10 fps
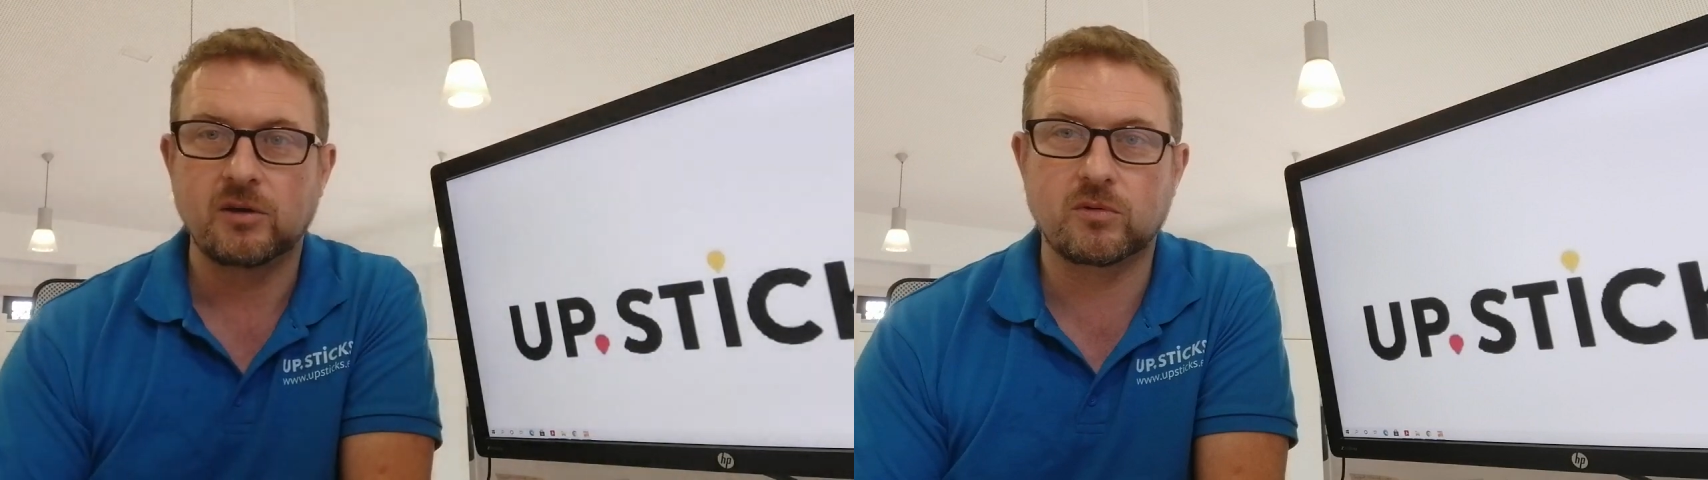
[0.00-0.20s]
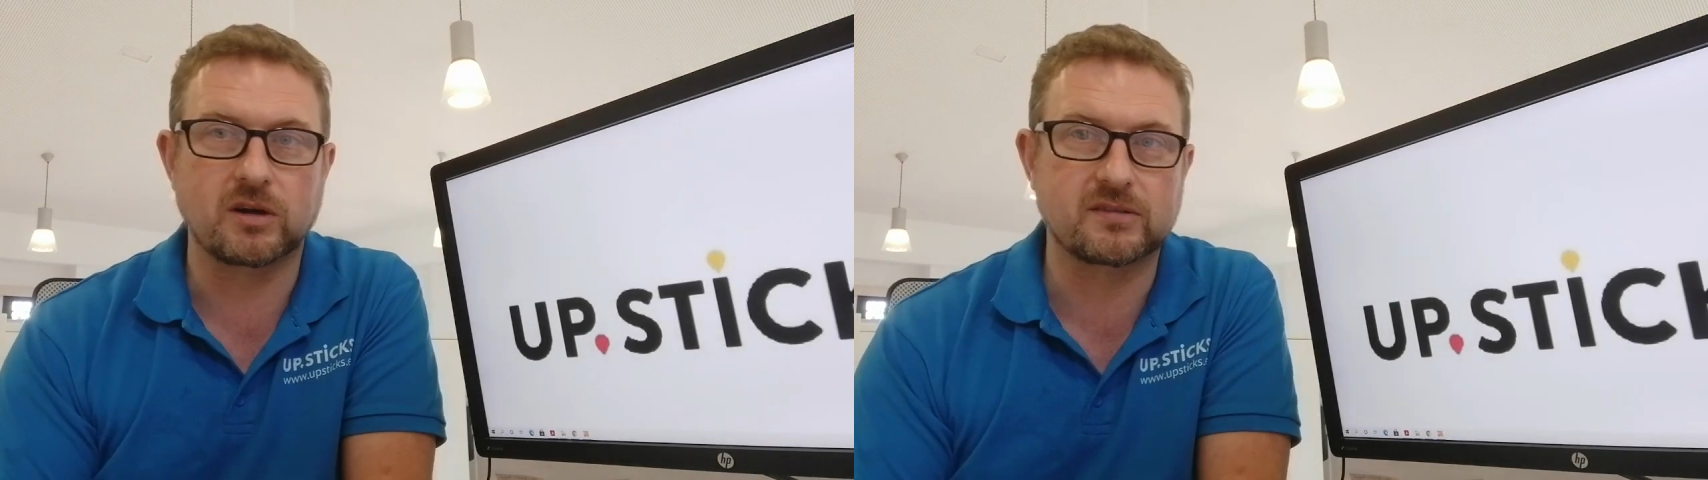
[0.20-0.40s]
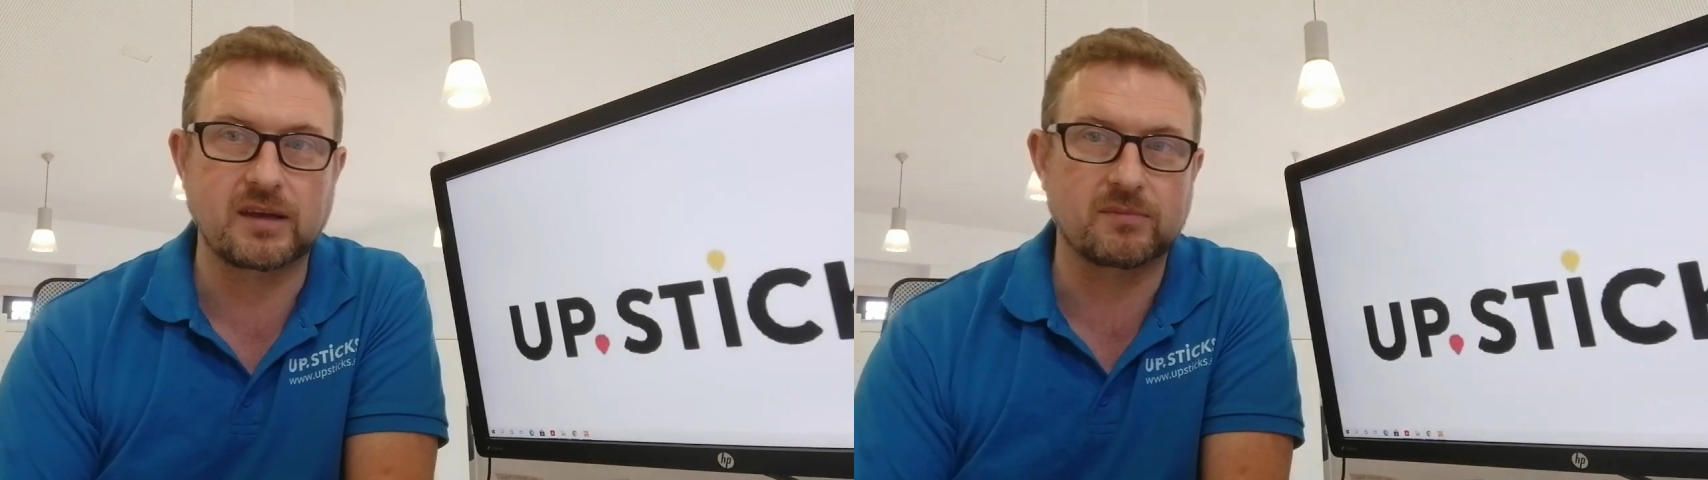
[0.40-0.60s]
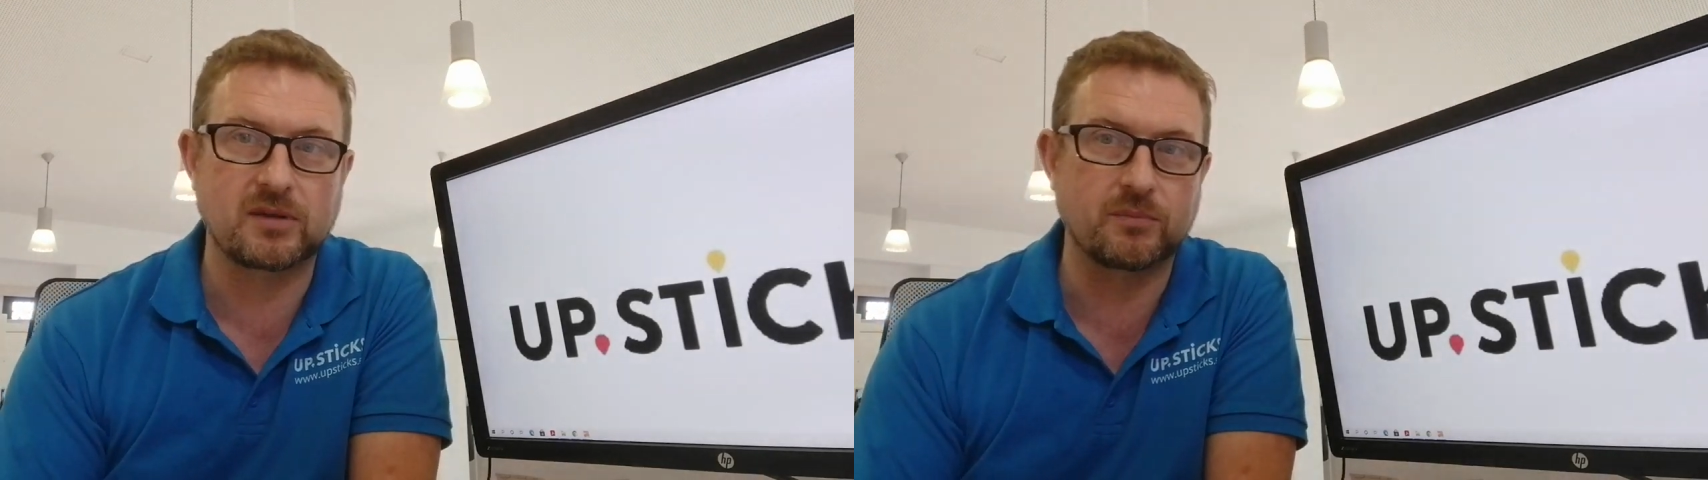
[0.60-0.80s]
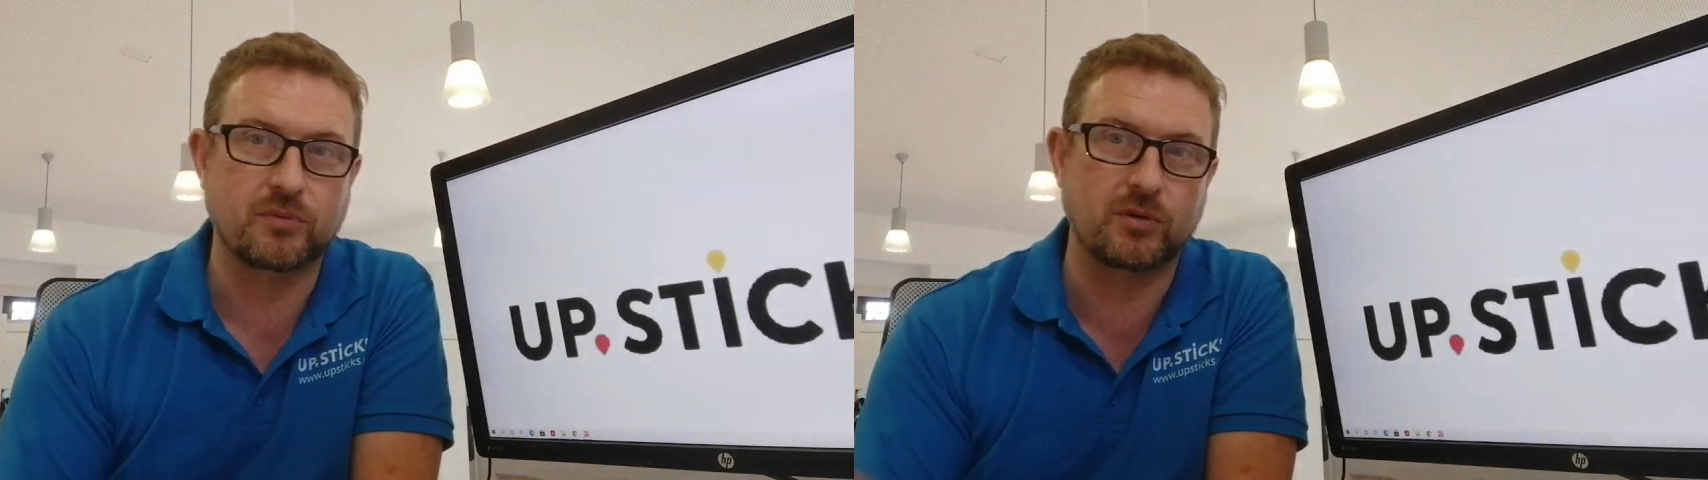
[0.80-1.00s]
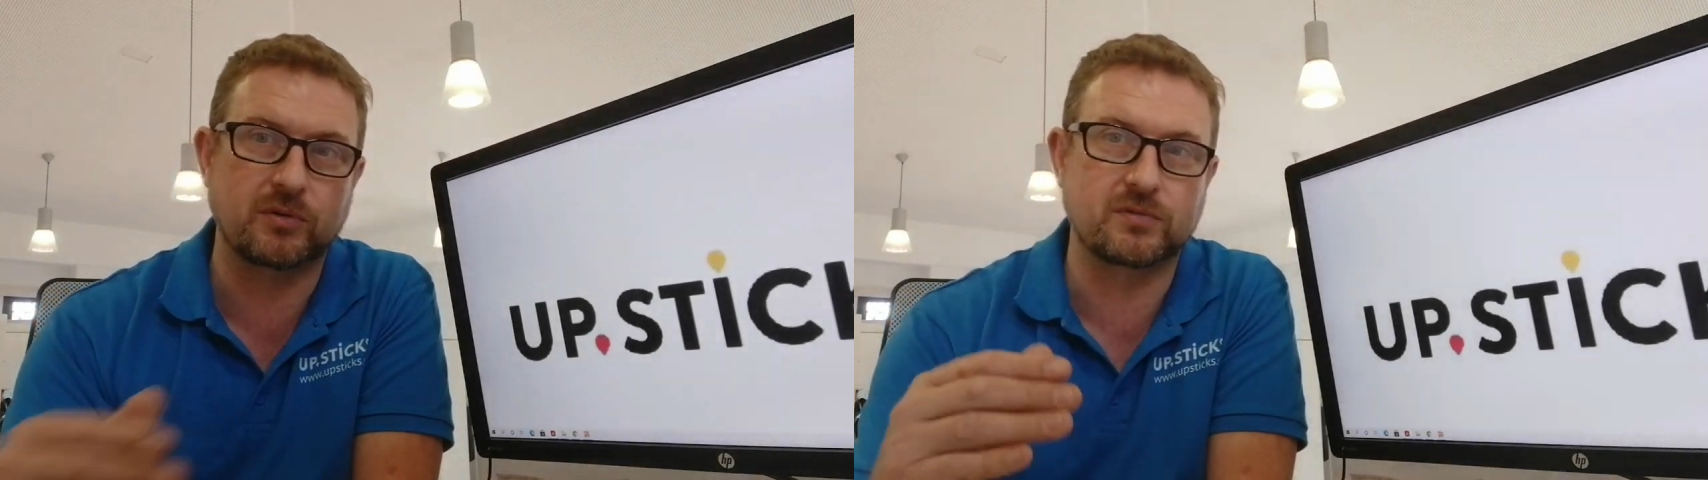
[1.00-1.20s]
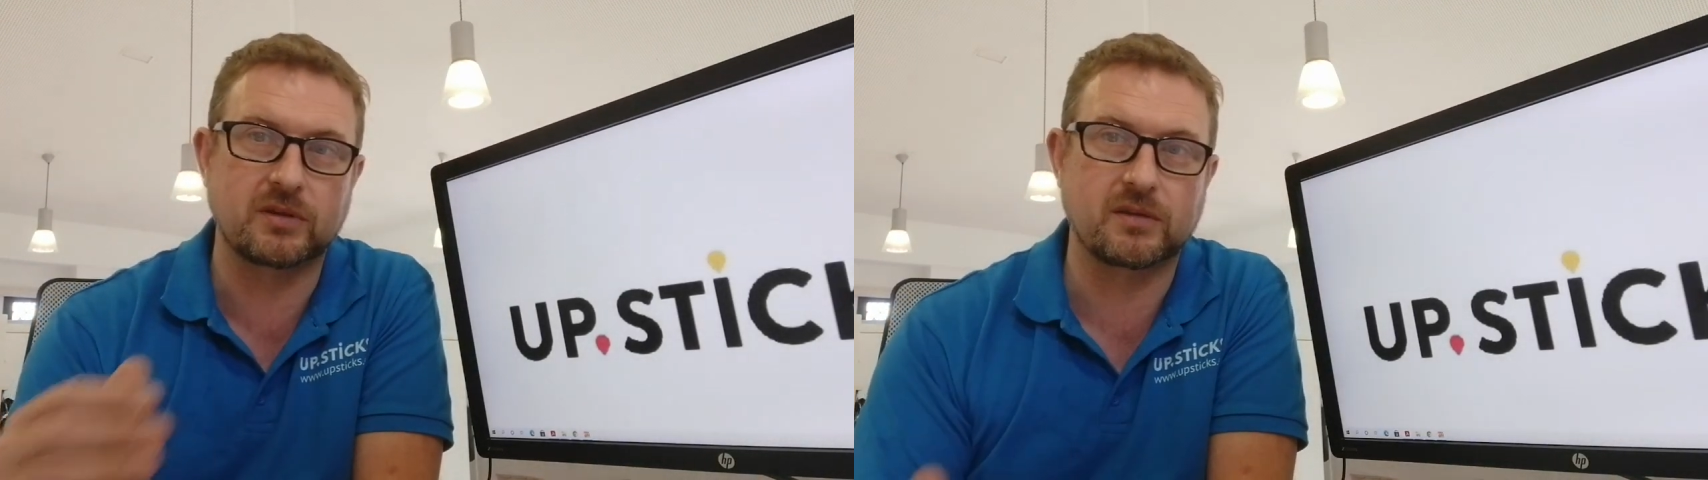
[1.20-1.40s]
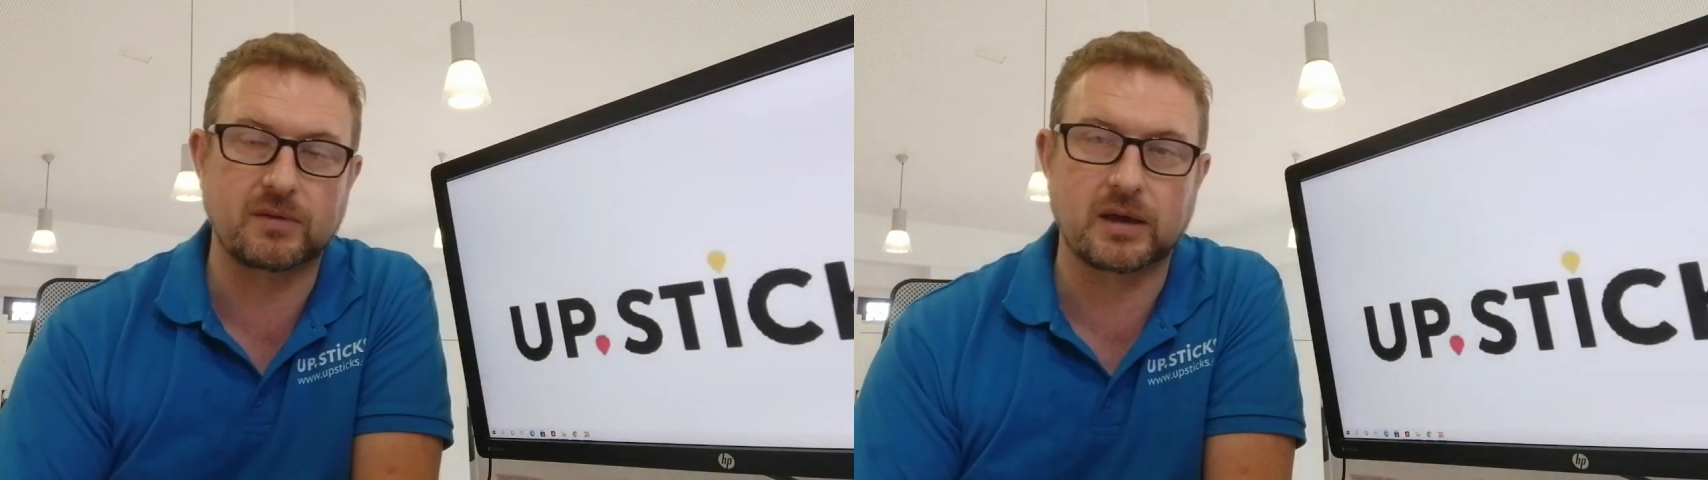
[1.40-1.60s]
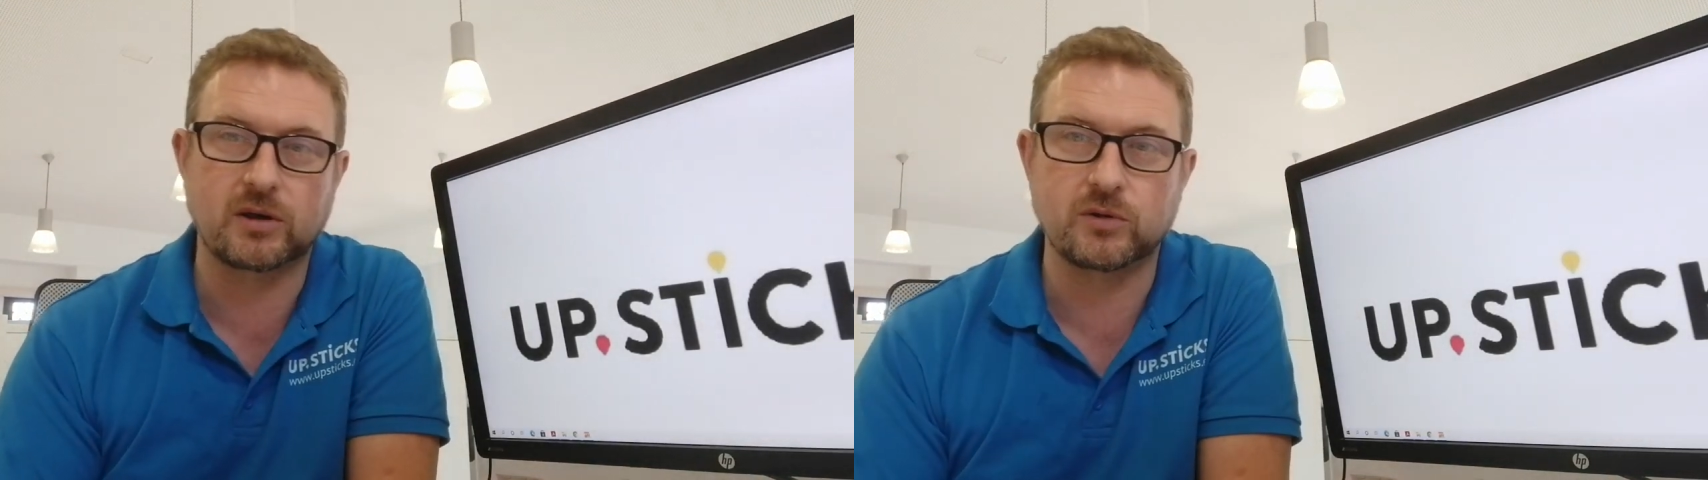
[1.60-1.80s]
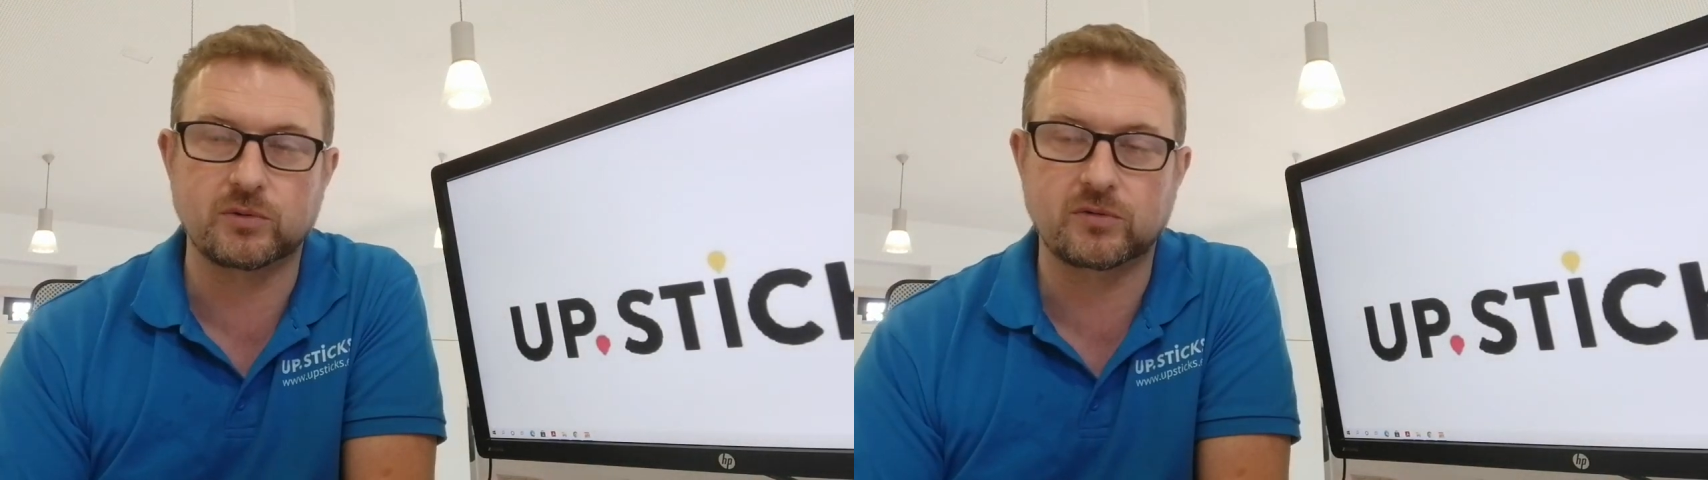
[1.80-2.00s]
were accepting proof that the
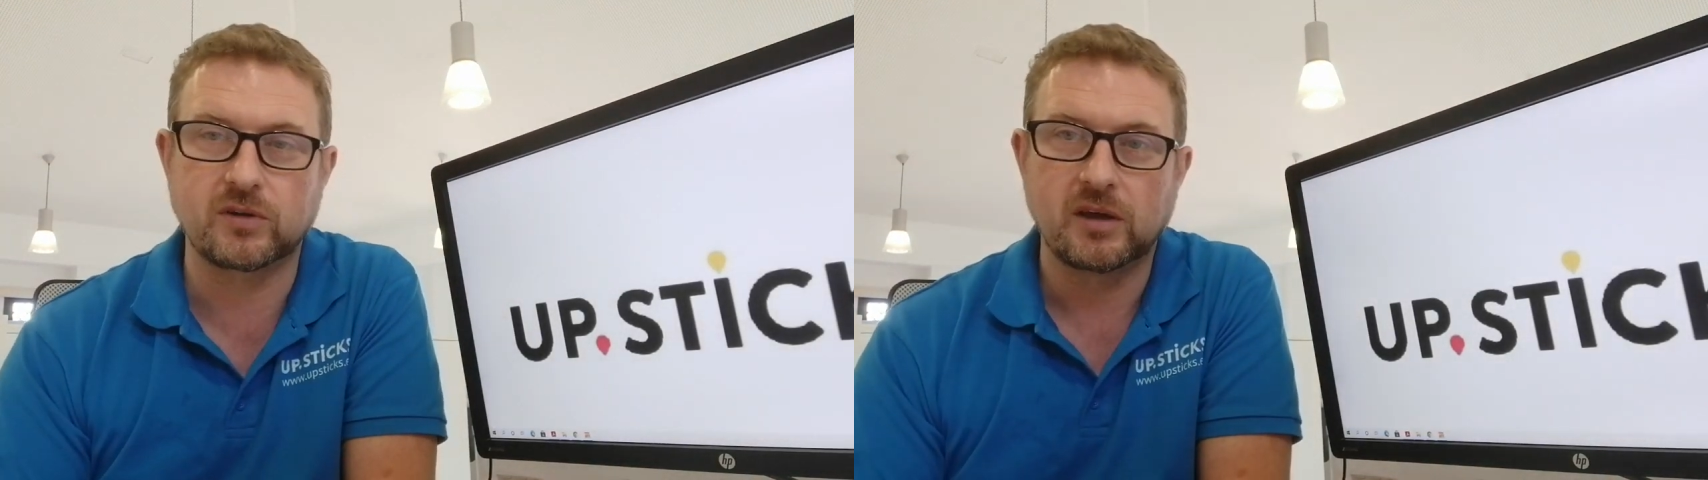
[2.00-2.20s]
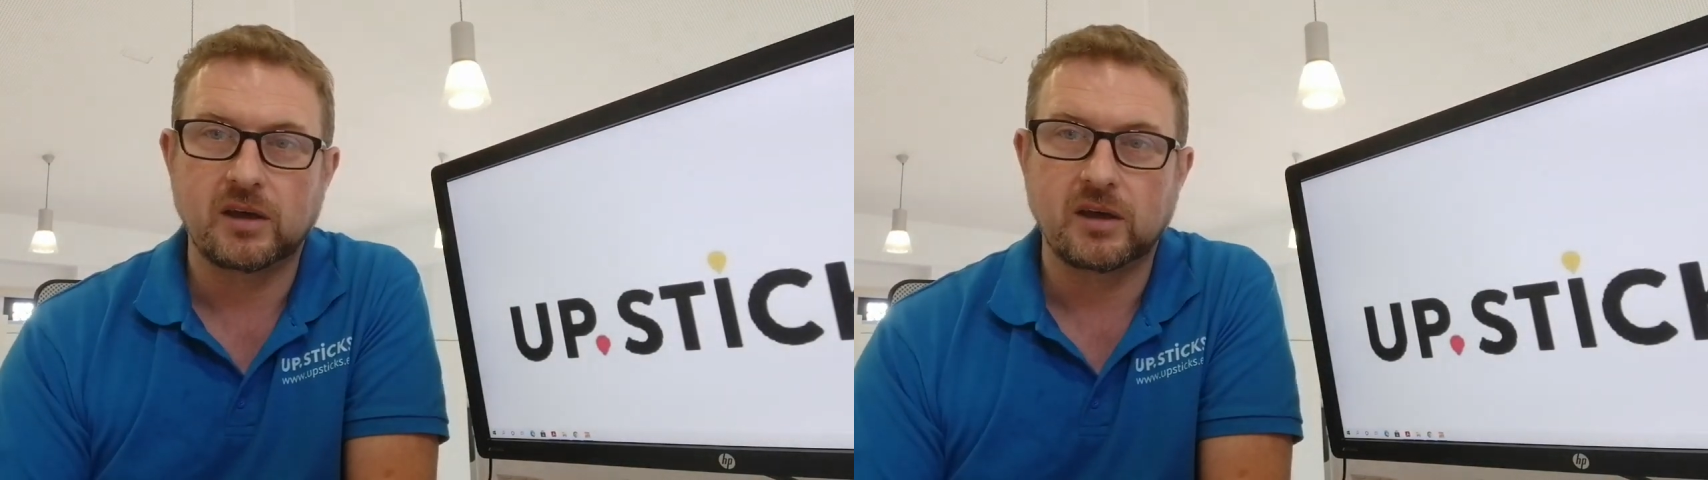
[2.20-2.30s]
vehicles